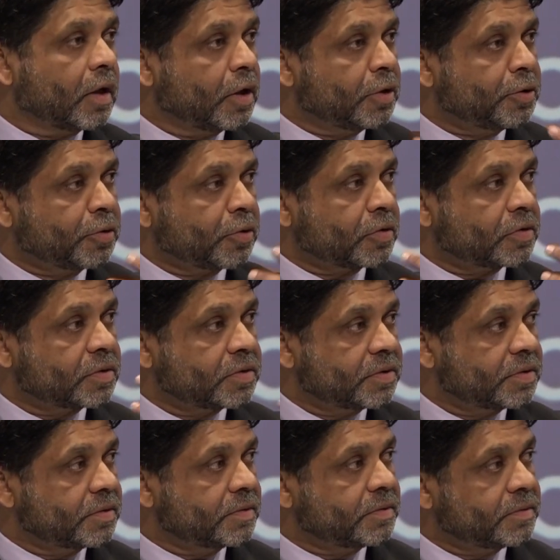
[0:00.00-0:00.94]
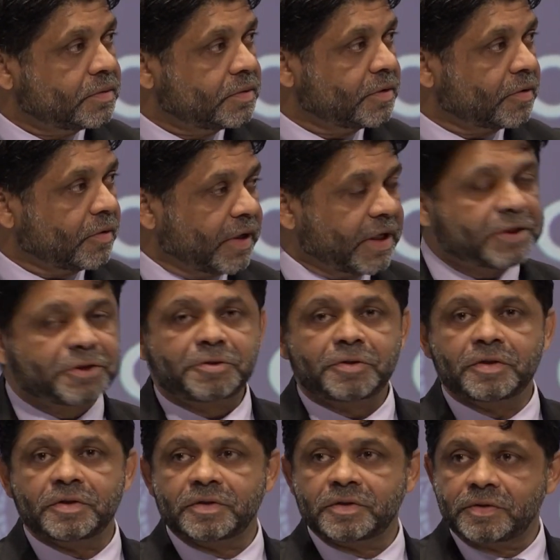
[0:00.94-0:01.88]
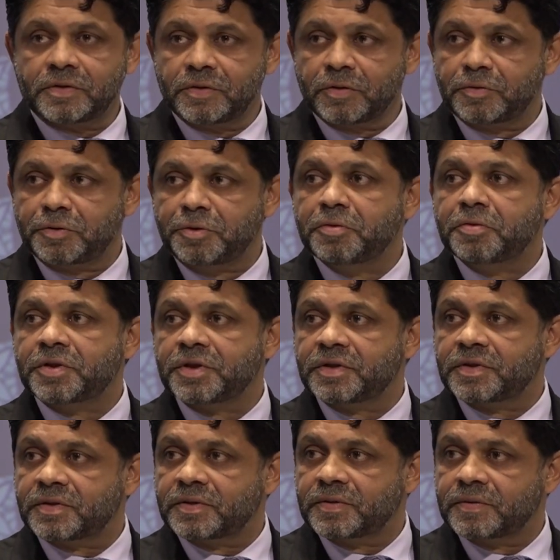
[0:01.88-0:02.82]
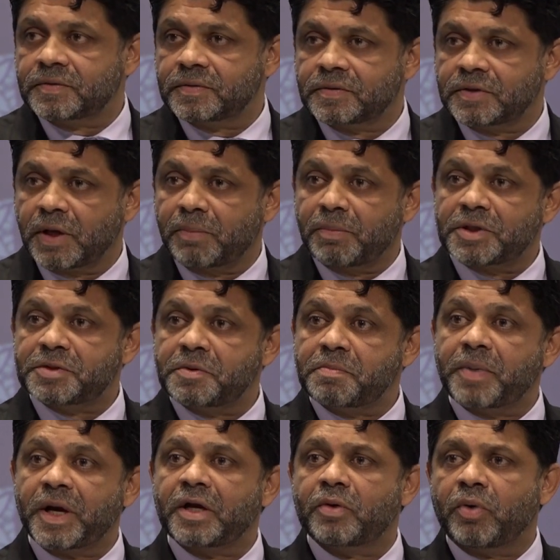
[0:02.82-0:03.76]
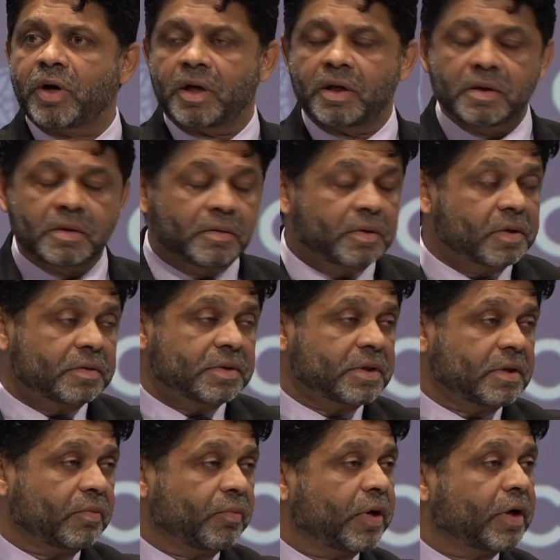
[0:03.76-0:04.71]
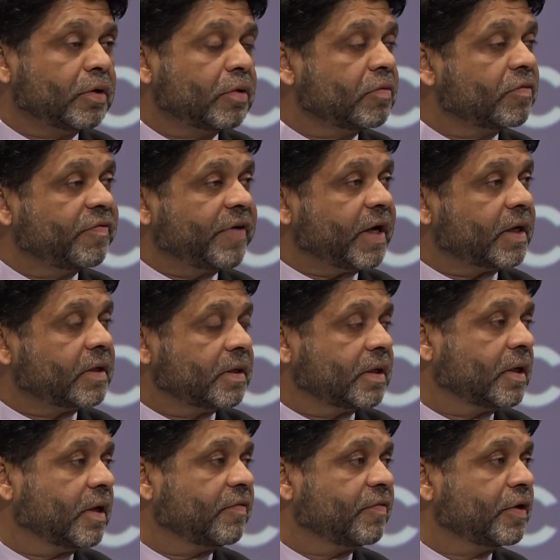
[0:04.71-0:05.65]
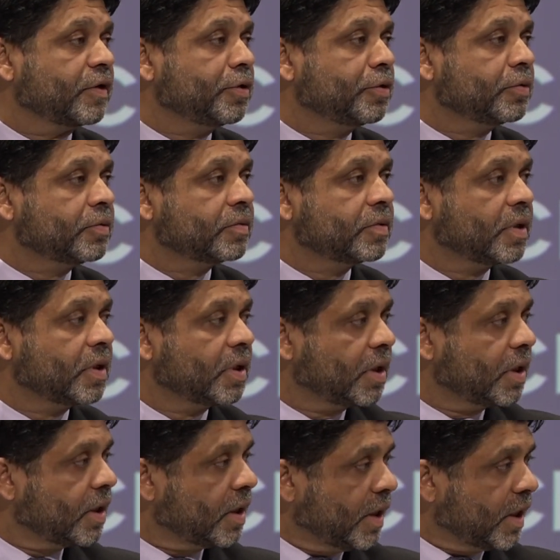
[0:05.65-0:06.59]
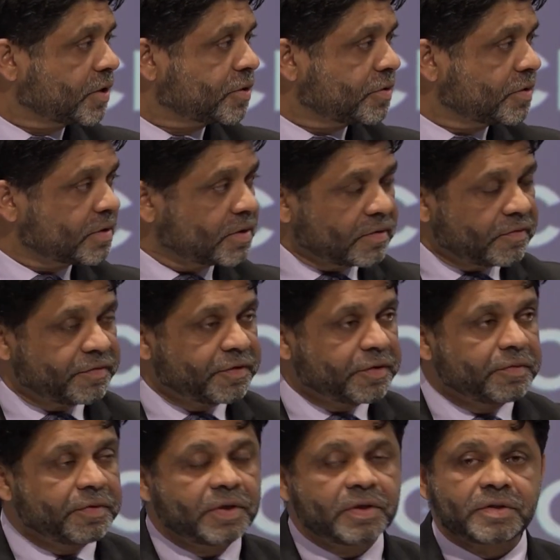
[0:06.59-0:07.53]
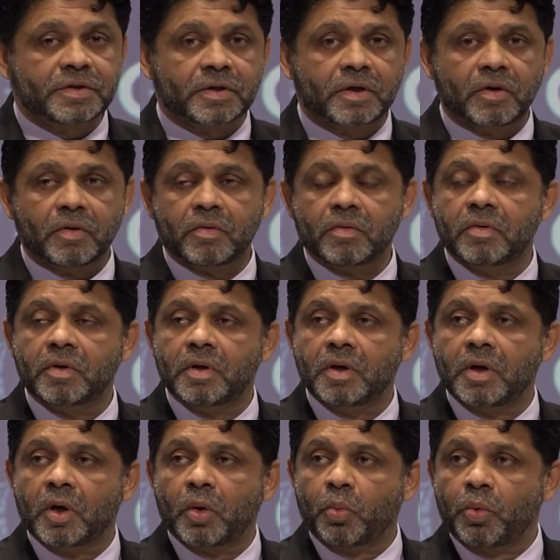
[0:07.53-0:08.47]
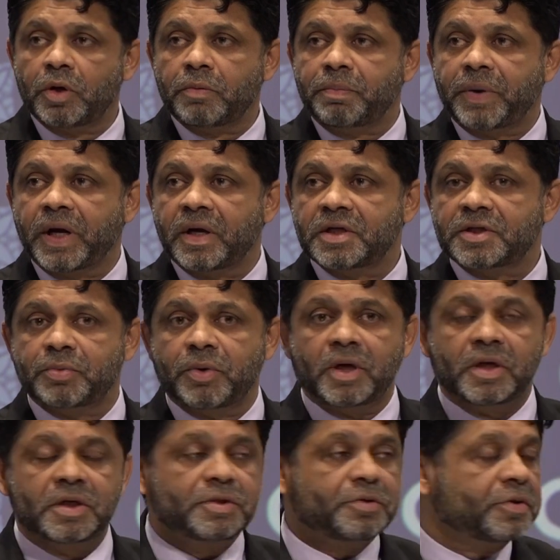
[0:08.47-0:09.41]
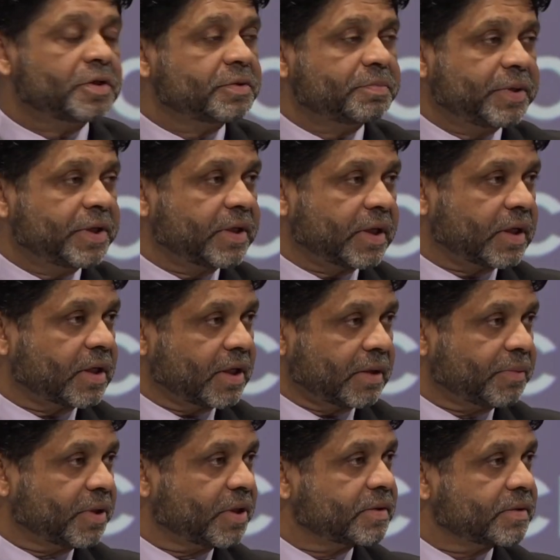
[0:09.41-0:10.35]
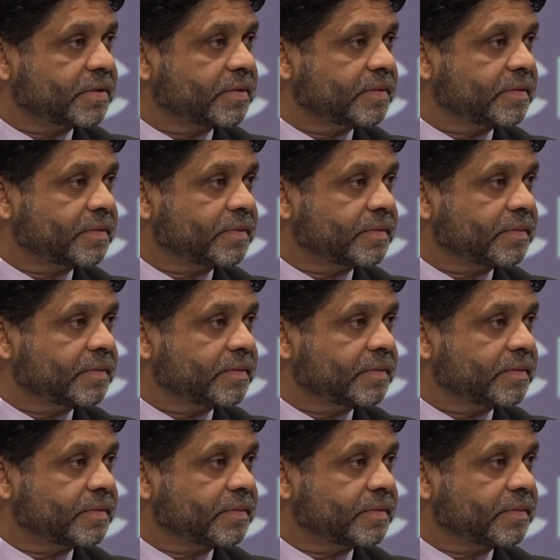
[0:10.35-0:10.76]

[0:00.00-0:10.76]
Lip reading: your lecturers, your tutors, they must be paid well. It is a well-known fact that FNU lecturers a few years ago weren't paid as well as USP academics.